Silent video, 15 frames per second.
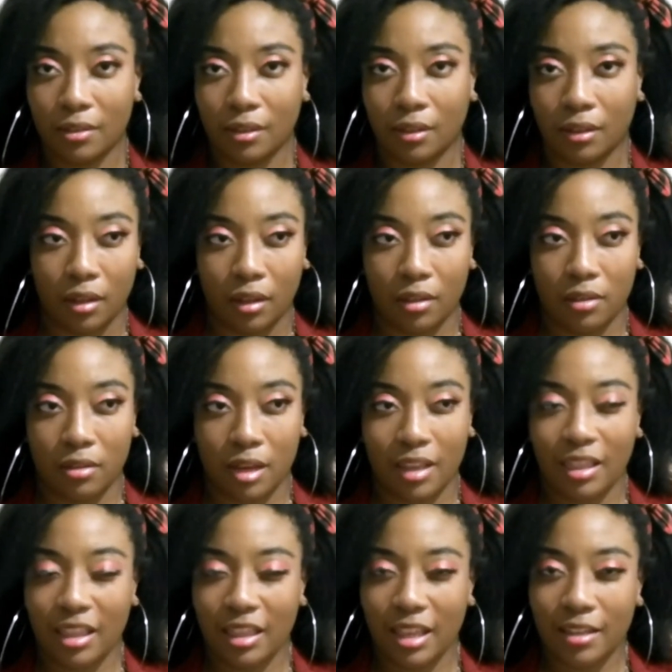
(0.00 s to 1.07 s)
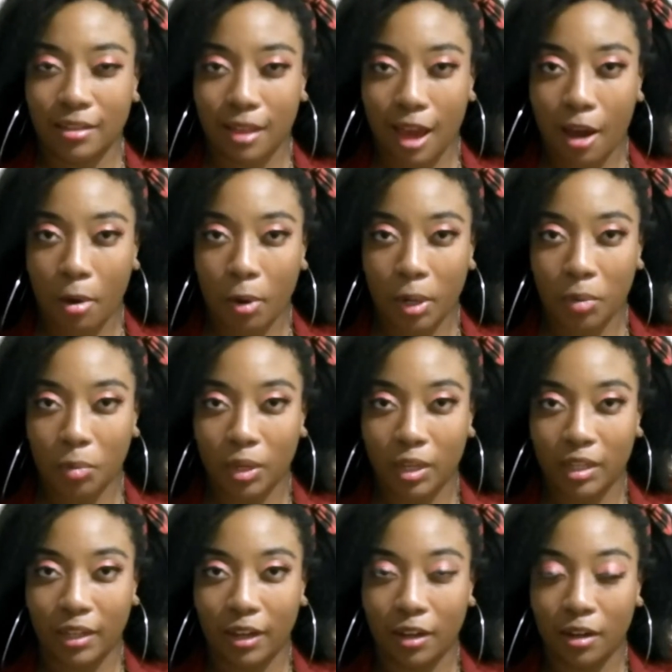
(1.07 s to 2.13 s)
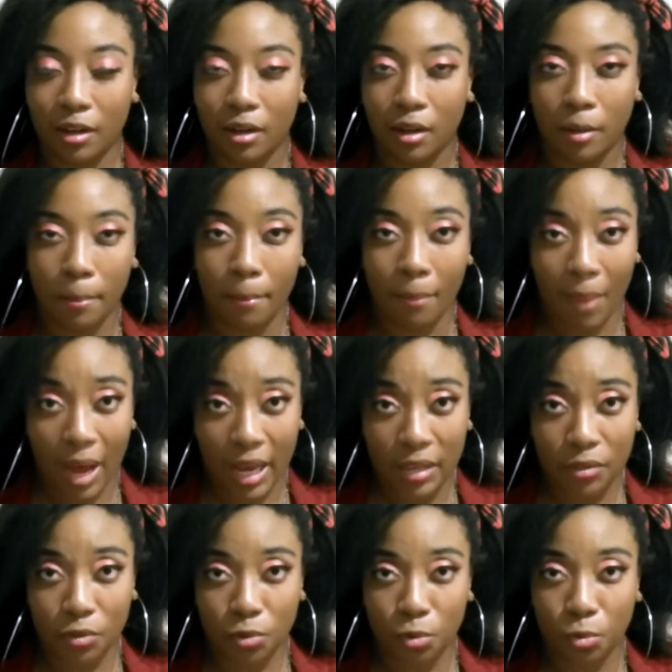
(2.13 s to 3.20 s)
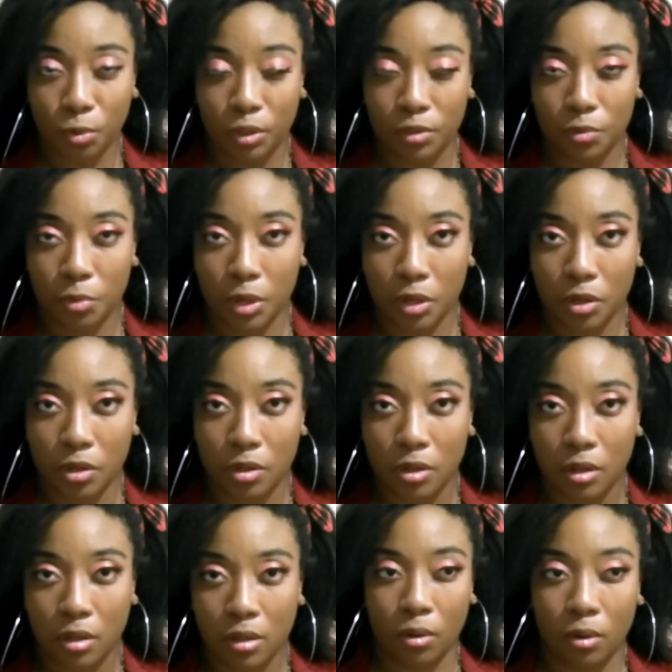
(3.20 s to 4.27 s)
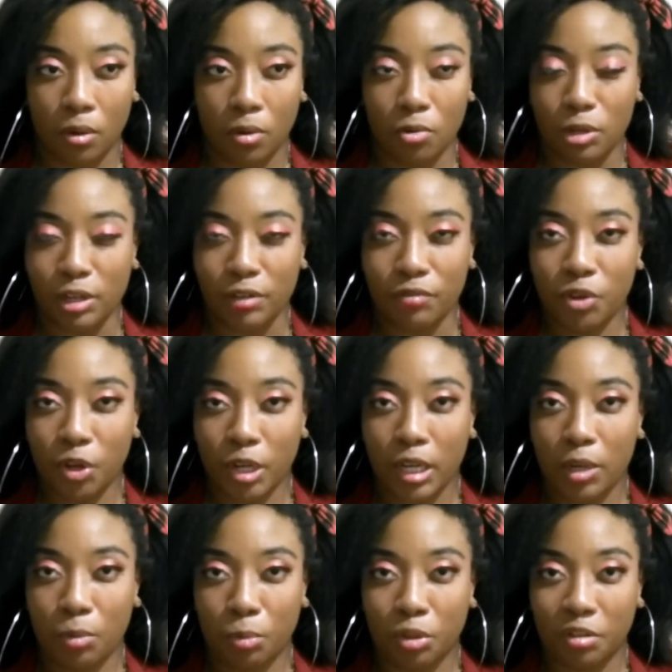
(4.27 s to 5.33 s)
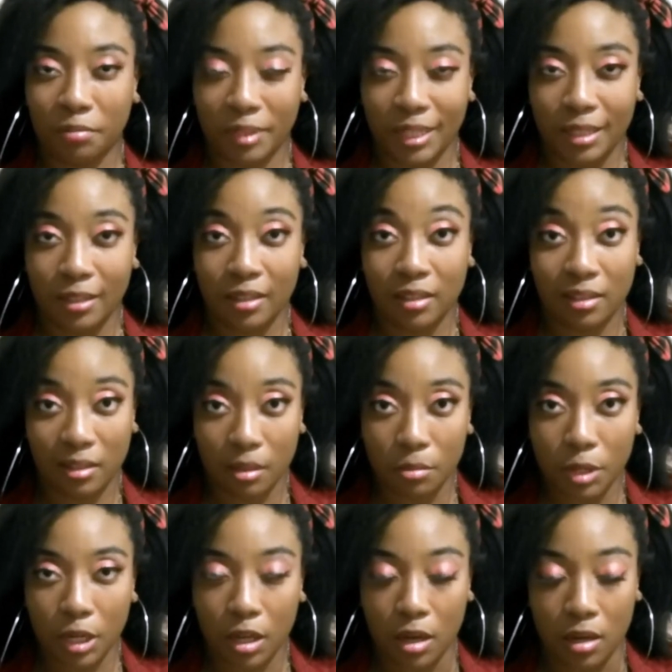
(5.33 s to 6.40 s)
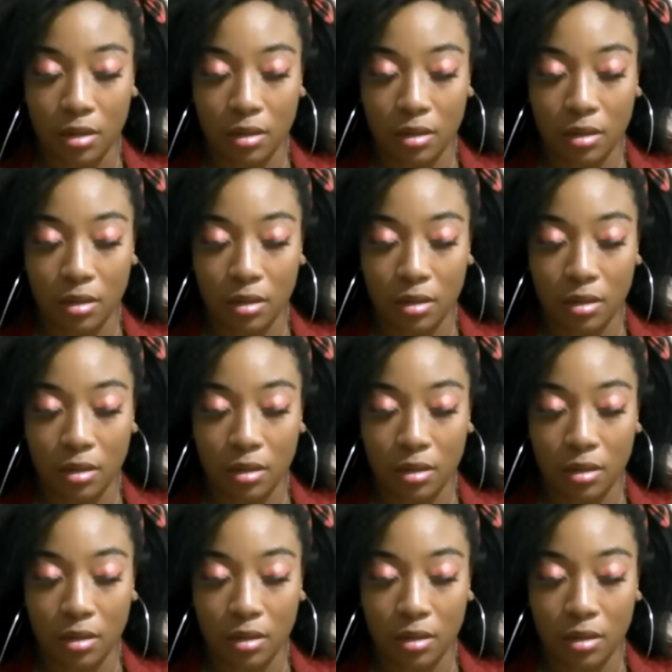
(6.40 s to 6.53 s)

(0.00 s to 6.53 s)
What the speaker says: Because I think that's how it went in my school as well. Or if not, it would have been similar.